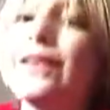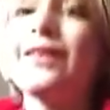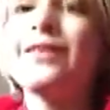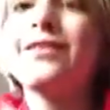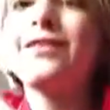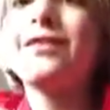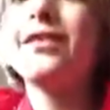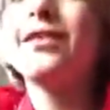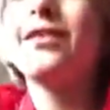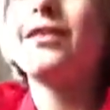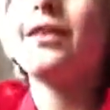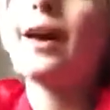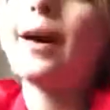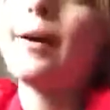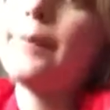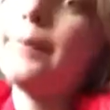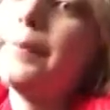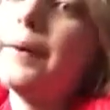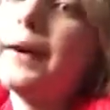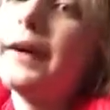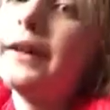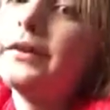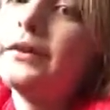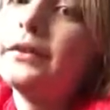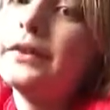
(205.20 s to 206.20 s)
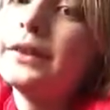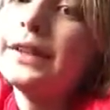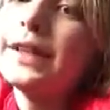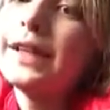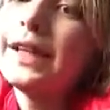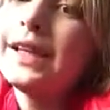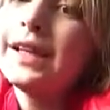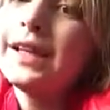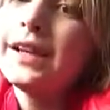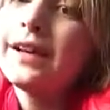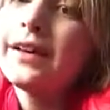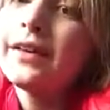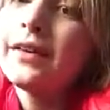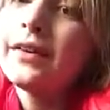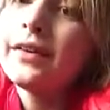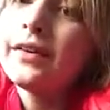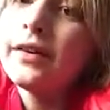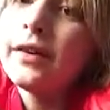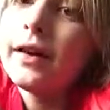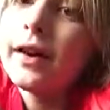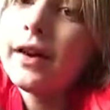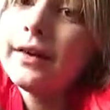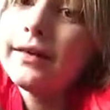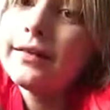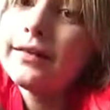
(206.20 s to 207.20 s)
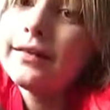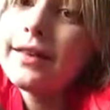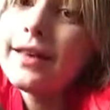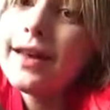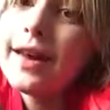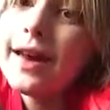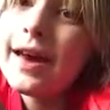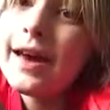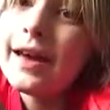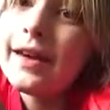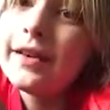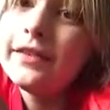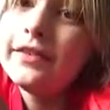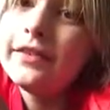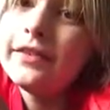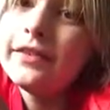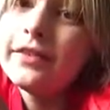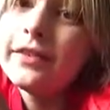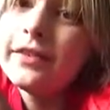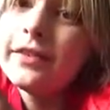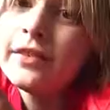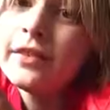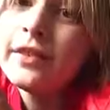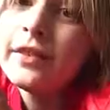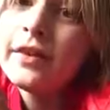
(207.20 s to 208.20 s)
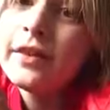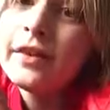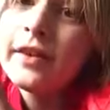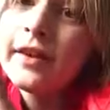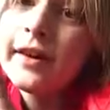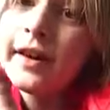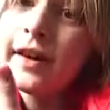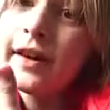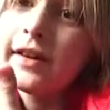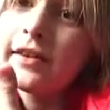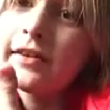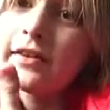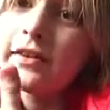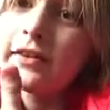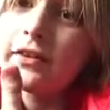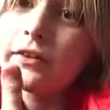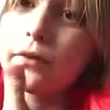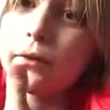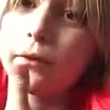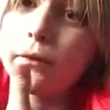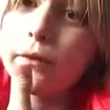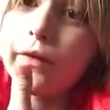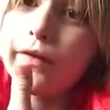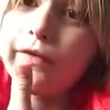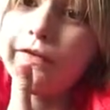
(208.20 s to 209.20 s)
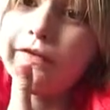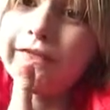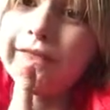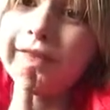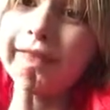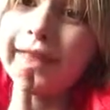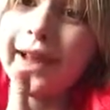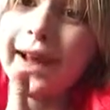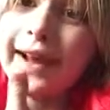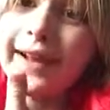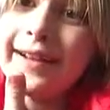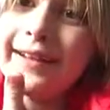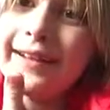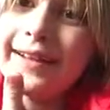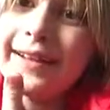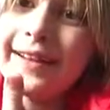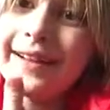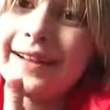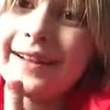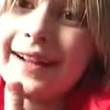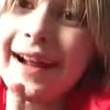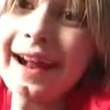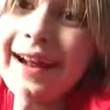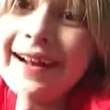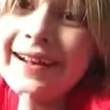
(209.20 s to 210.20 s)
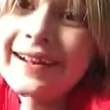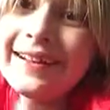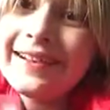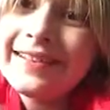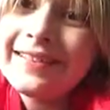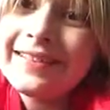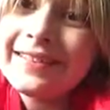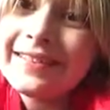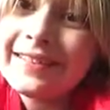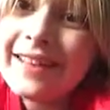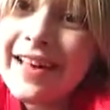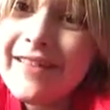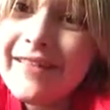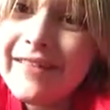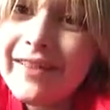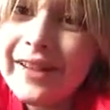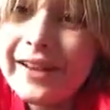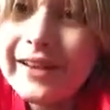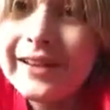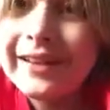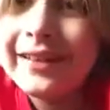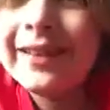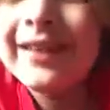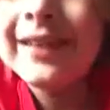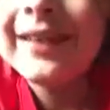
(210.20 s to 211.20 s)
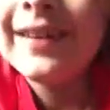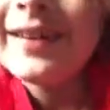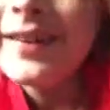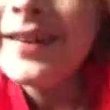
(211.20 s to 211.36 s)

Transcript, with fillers: things just got better with the year as the age ages. With 1997